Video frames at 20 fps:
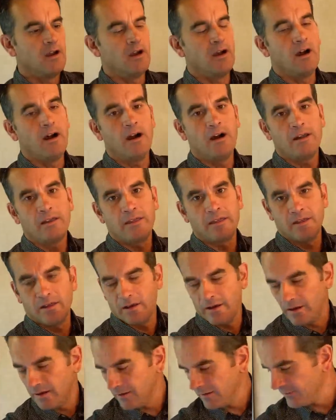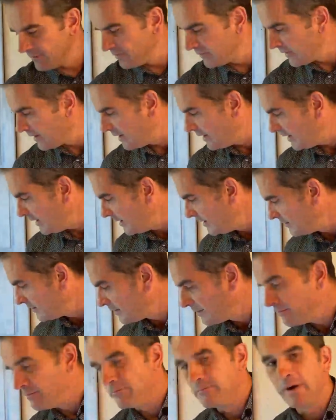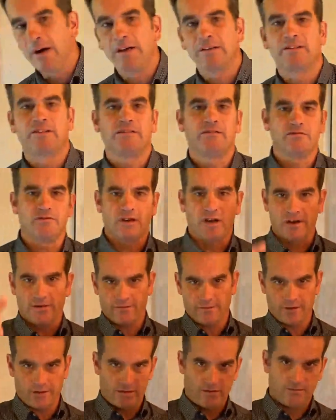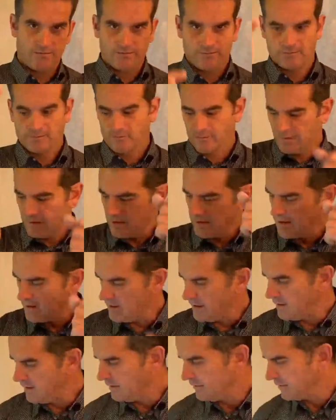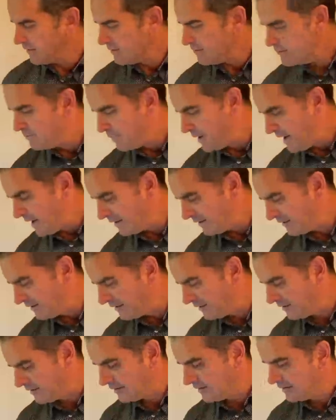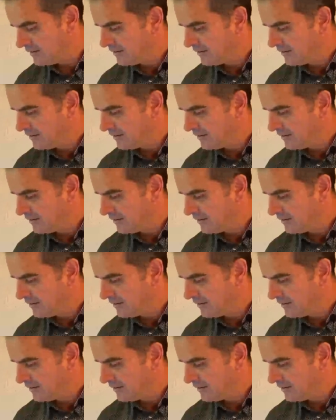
Arthur is a bus driver. He's a bus,